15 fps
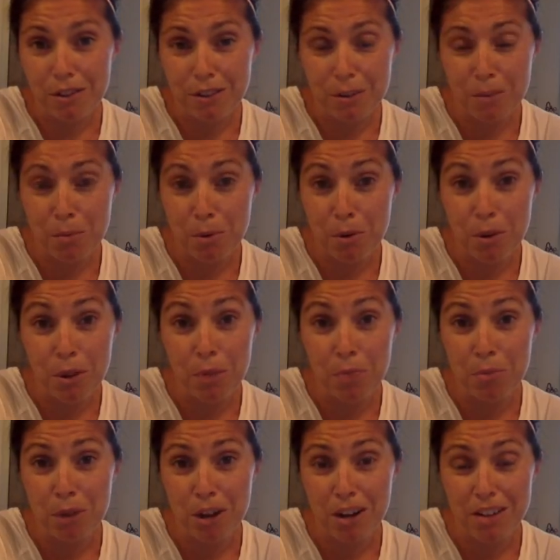the
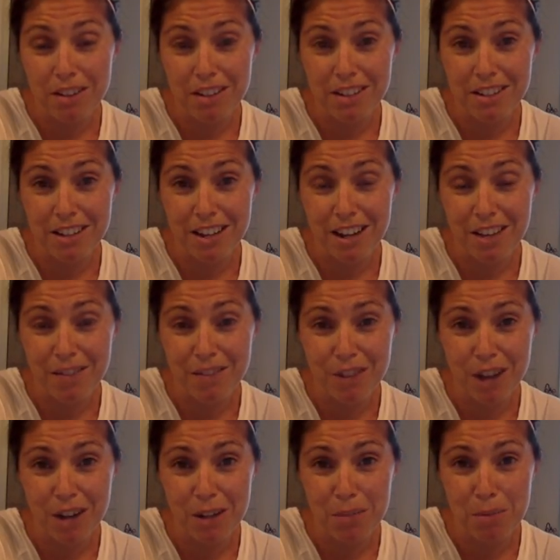birthing process that I've
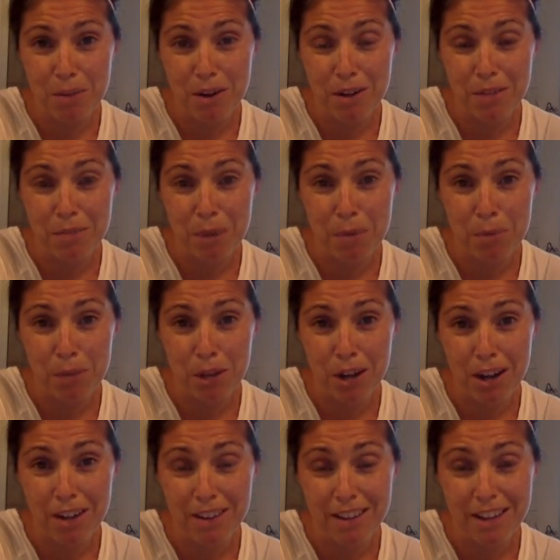talked about in my
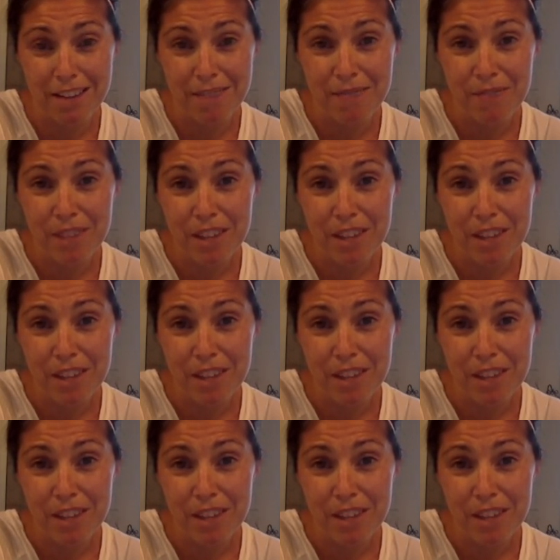blog that